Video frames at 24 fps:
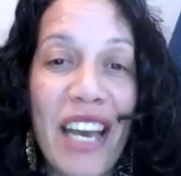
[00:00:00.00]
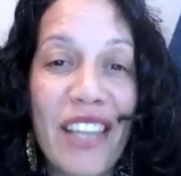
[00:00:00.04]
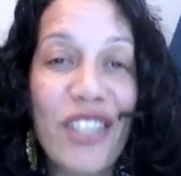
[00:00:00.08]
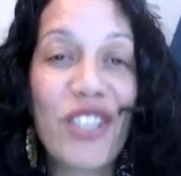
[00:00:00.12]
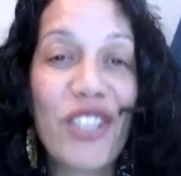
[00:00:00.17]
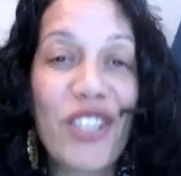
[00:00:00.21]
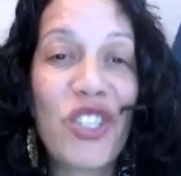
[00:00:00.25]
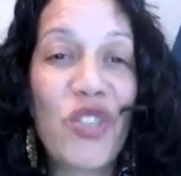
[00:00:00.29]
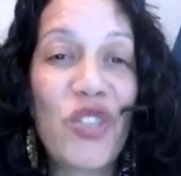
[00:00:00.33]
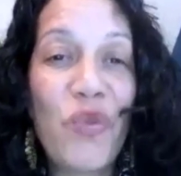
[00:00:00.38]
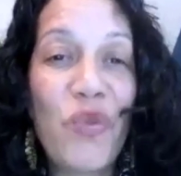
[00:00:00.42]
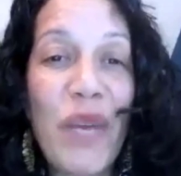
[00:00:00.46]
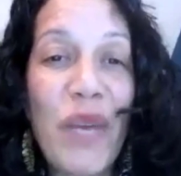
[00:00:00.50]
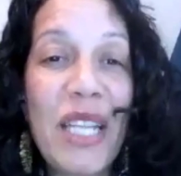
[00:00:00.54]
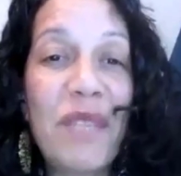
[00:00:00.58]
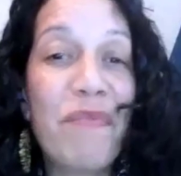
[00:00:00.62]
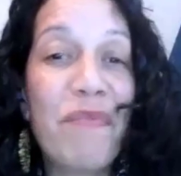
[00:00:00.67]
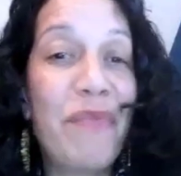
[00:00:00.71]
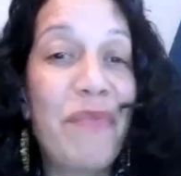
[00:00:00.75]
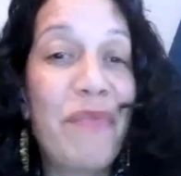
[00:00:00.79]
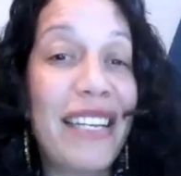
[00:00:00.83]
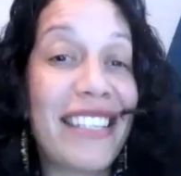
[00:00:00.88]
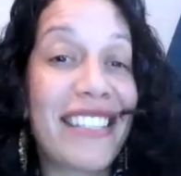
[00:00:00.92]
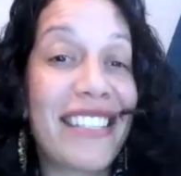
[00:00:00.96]
the
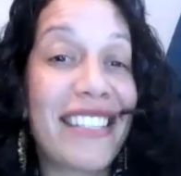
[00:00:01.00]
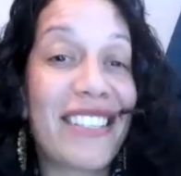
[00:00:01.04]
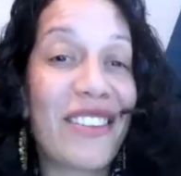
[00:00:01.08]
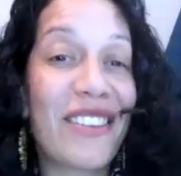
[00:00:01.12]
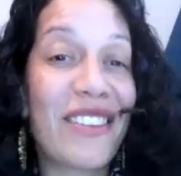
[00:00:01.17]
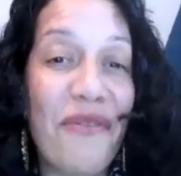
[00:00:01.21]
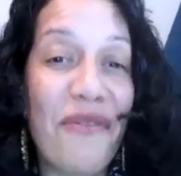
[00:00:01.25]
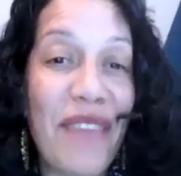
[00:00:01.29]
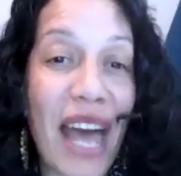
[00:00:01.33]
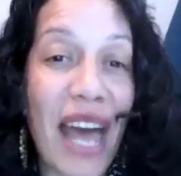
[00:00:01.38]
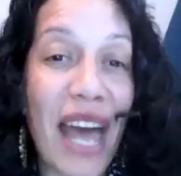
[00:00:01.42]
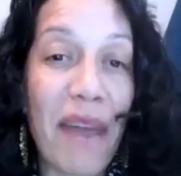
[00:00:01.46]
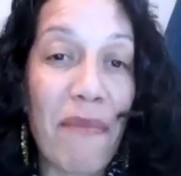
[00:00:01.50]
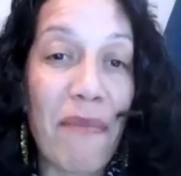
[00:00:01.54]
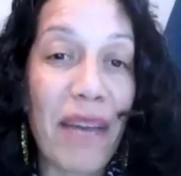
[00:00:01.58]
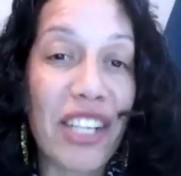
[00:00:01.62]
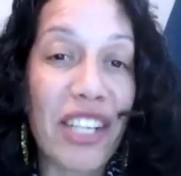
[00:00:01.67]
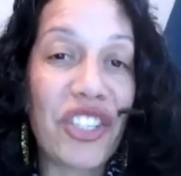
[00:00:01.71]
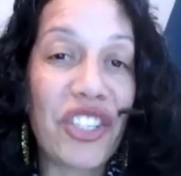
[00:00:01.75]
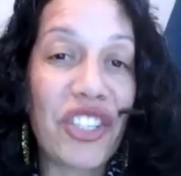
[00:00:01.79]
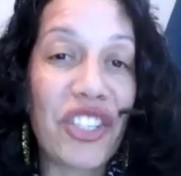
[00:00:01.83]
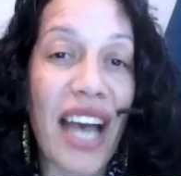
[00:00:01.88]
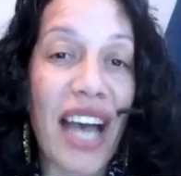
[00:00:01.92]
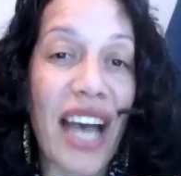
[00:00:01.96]
sweet bliss of that
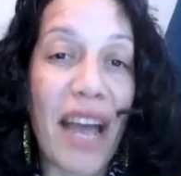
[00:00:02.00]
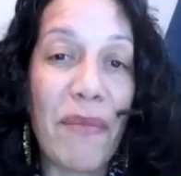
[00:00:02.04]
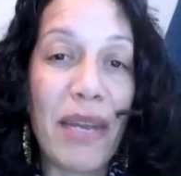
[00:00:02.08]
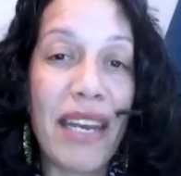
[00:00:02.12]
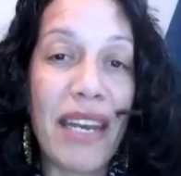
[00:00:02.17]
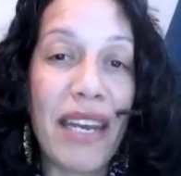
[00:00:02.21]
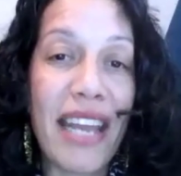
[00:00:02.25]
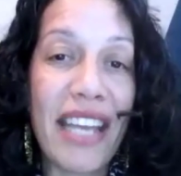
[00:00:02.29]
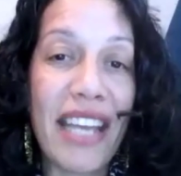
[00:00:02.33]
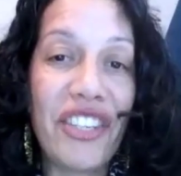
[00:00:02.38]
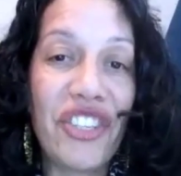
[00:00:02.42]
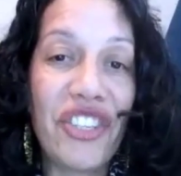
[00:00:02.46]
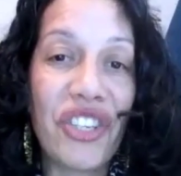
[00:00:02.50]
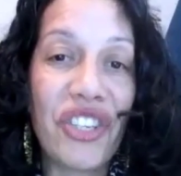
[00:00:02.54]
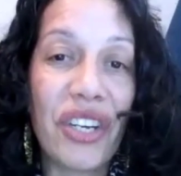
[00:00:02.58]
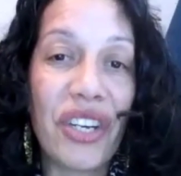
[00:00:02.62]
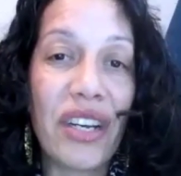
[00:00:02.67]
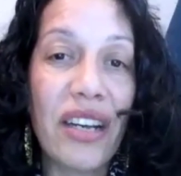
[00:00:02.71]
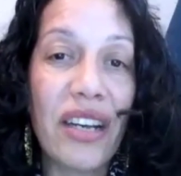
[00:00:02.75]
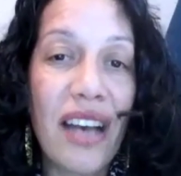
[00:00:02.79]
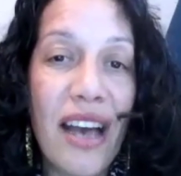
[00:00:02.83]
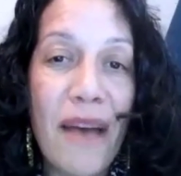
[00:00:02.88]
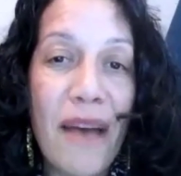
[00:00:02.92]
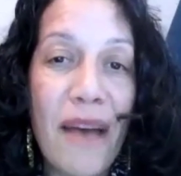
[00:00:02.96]
much time in
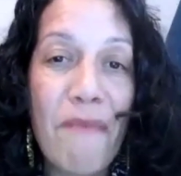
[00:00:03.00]
nature,